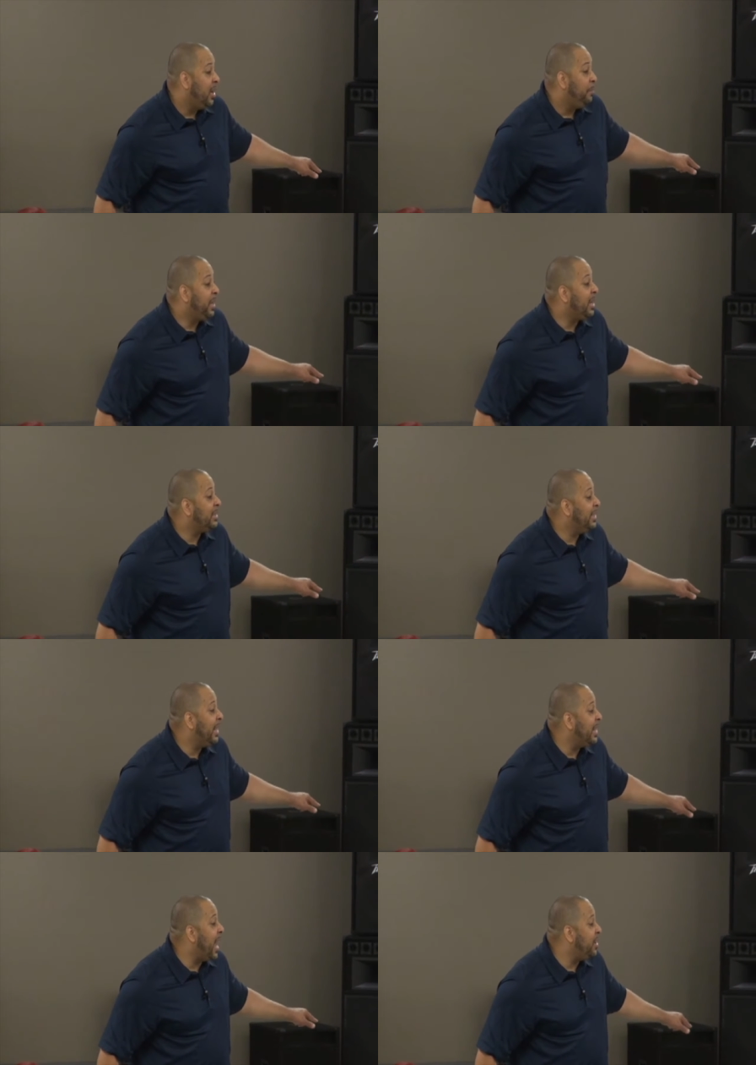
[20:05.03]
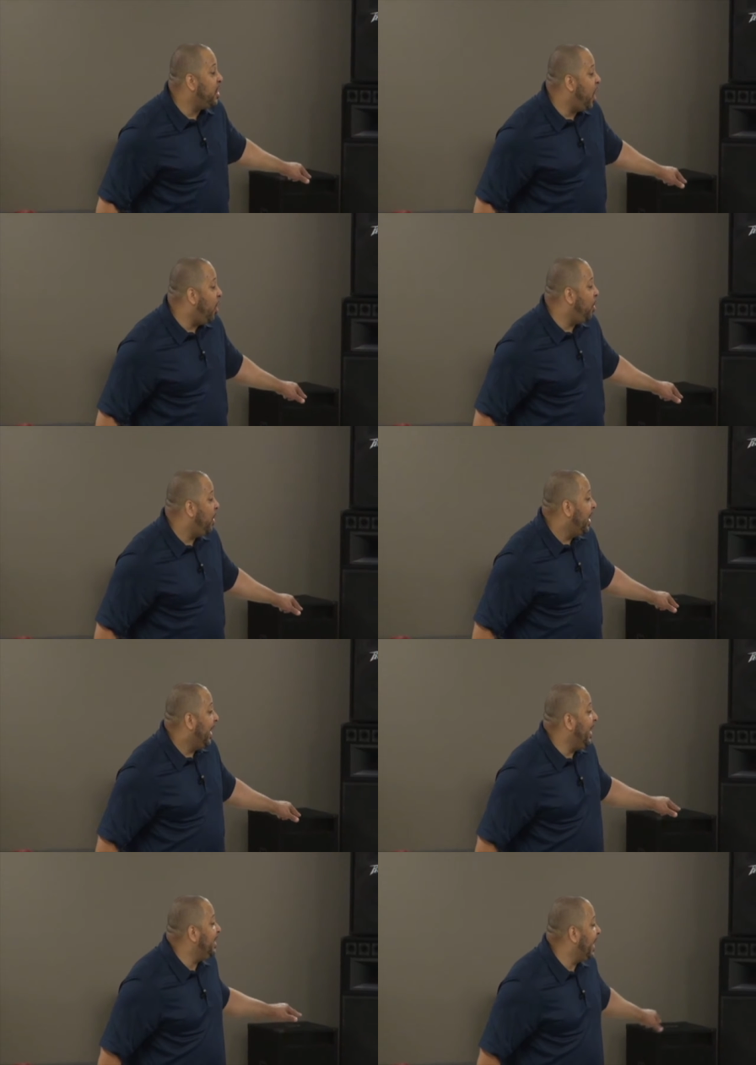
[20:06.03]
Because he did not know,
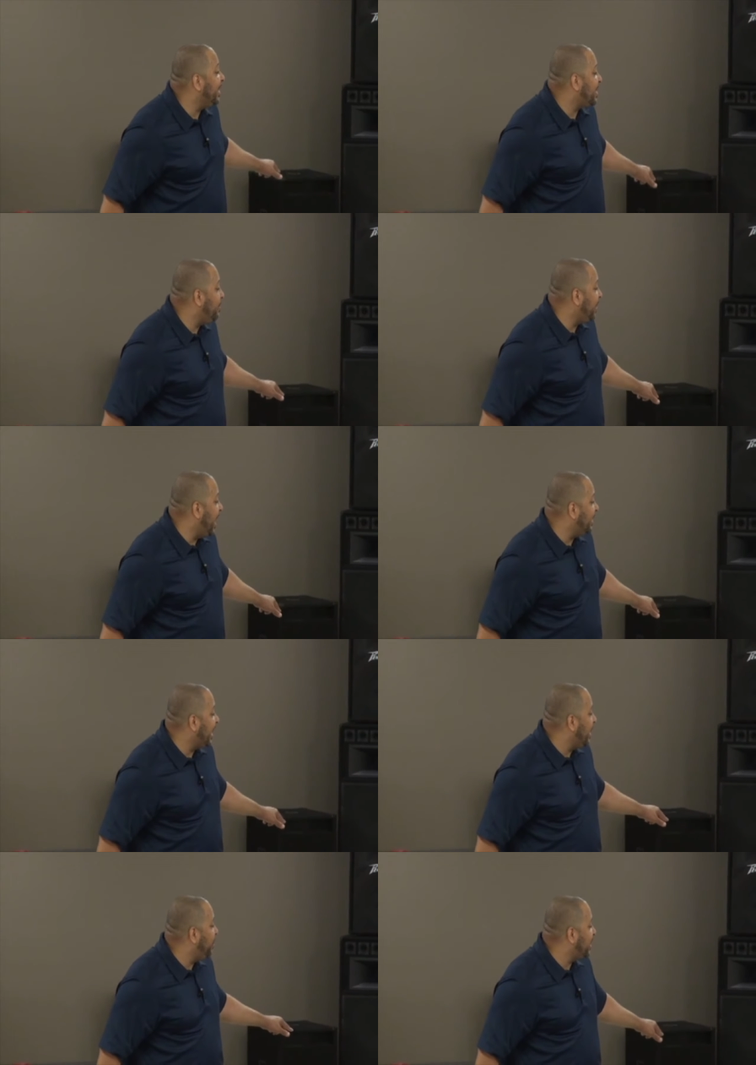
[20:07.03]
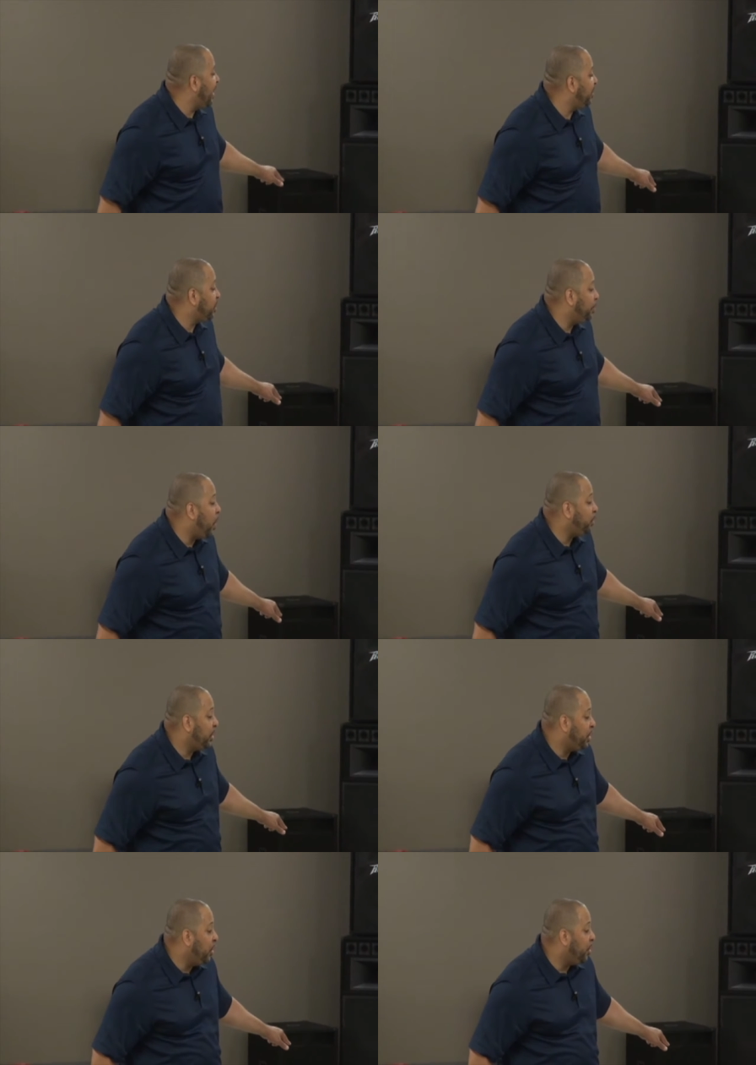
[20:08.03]
he did some things that he was never supposed
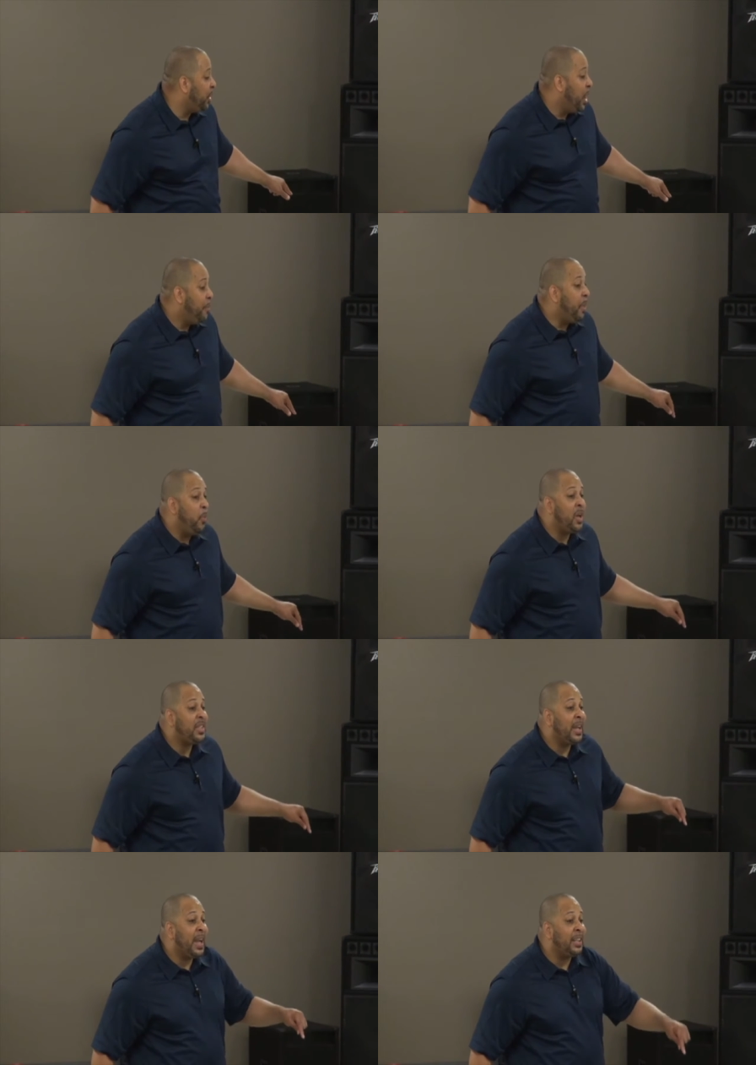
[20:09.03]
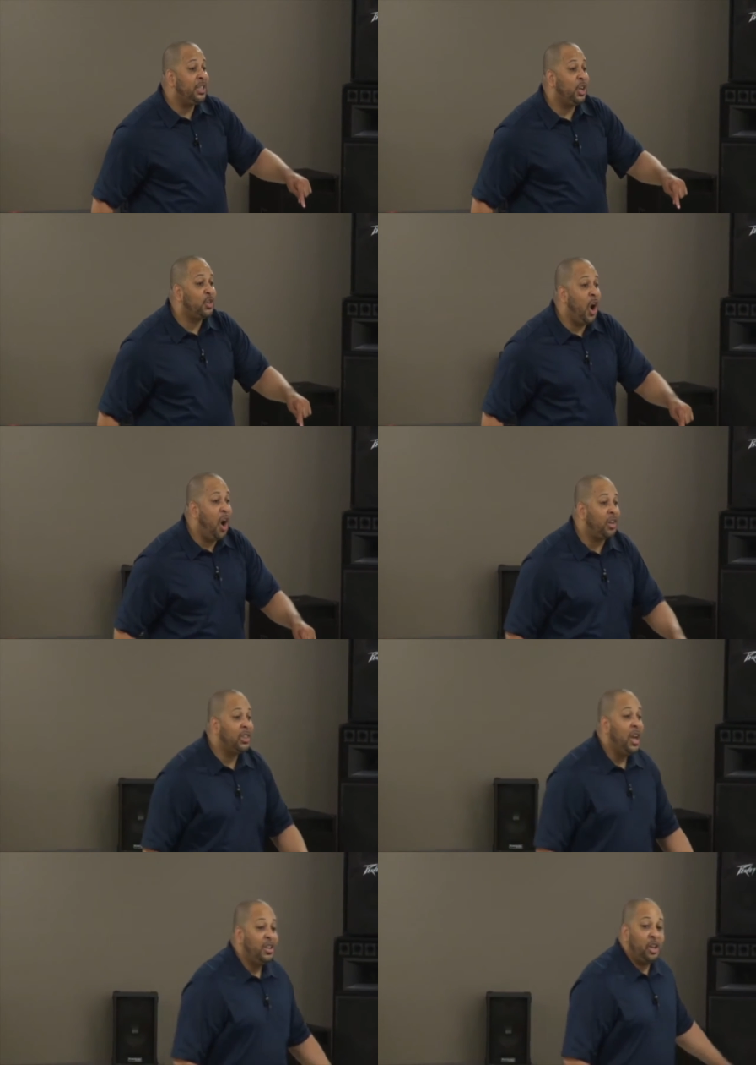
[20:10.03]
to do. But once I got to the
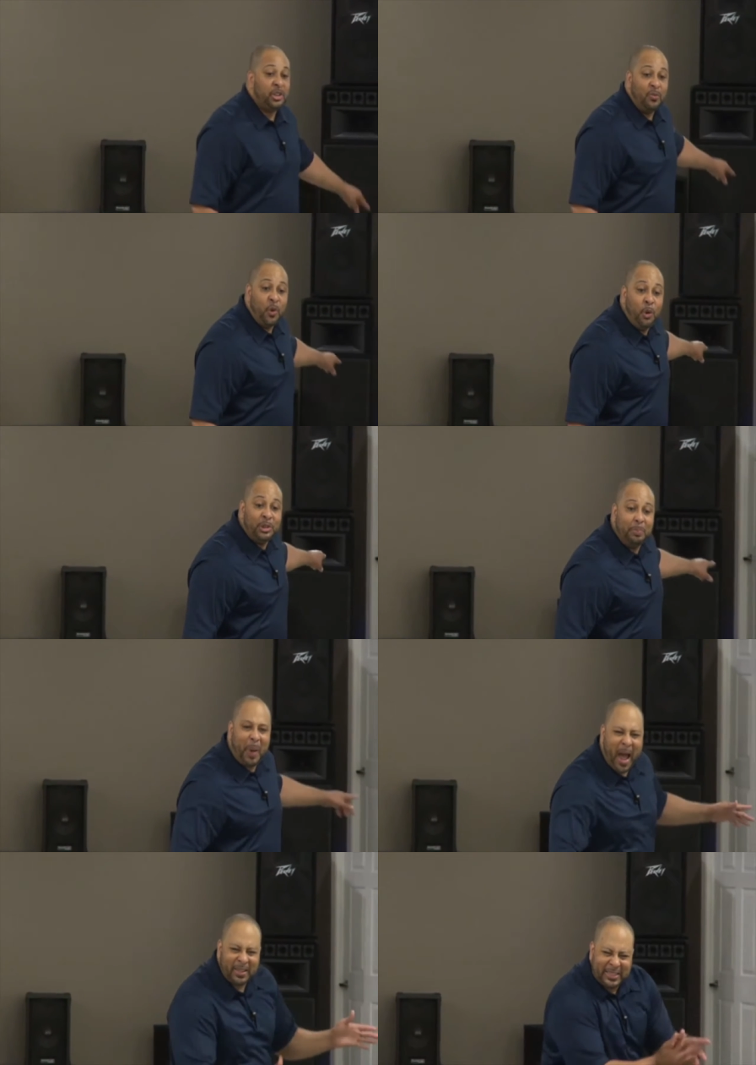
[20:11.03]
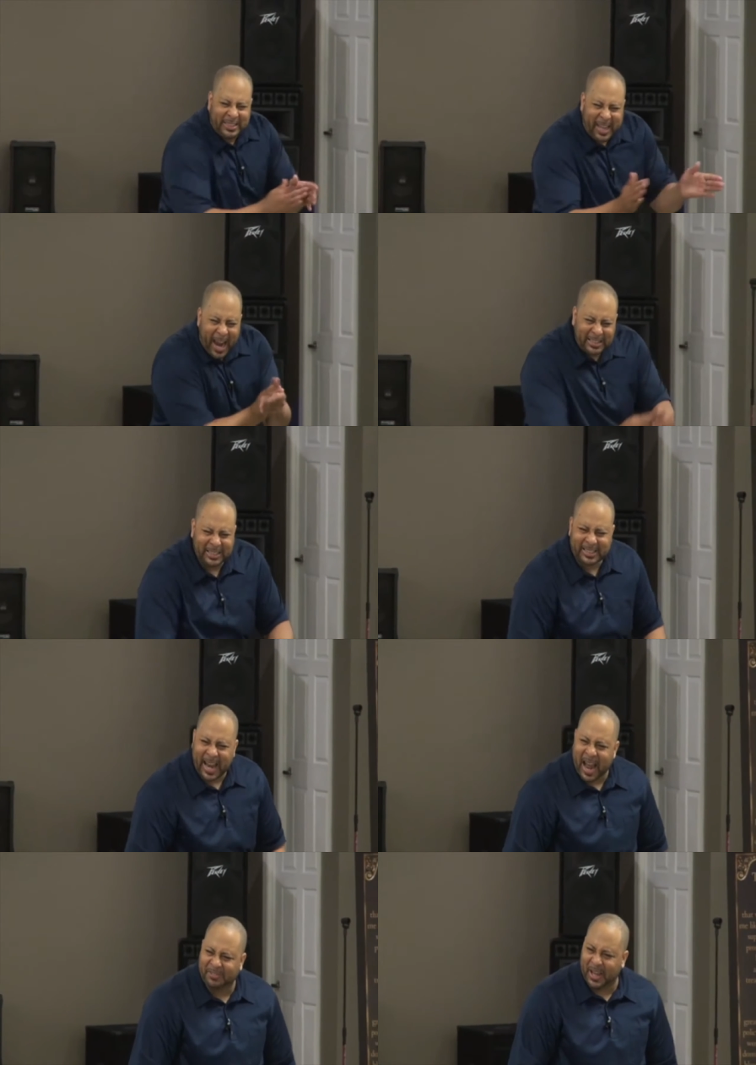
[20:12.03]
cross, there's some rules and policy changes
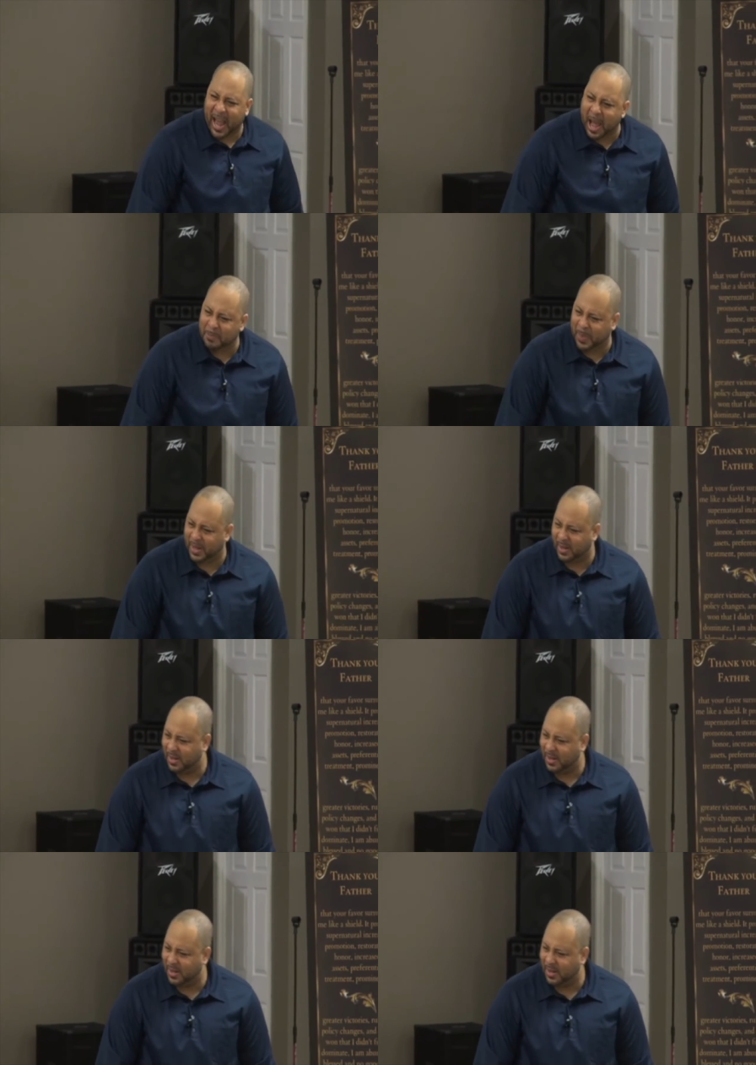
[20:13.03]
that have to happen.